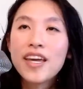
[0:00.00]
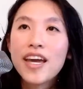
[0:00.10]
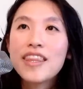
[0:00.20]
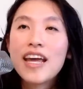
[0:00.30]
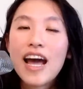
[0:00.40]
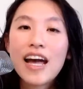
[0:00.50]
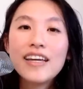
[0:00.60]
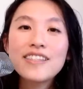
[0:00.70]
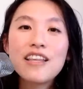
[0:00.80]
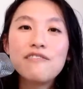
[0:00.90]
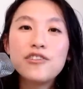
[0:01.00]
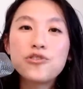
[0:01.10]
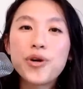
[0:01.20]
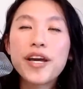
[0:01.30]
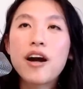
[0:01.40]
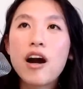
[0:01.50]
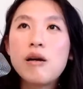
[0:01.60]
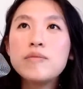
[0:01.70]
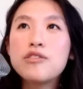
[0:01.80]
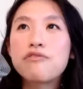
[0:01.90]
And that highest love and joy
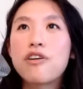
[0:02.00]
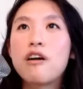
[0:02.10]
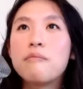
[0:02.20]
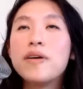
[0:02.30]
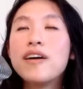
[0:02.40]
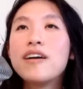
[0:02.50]
comes from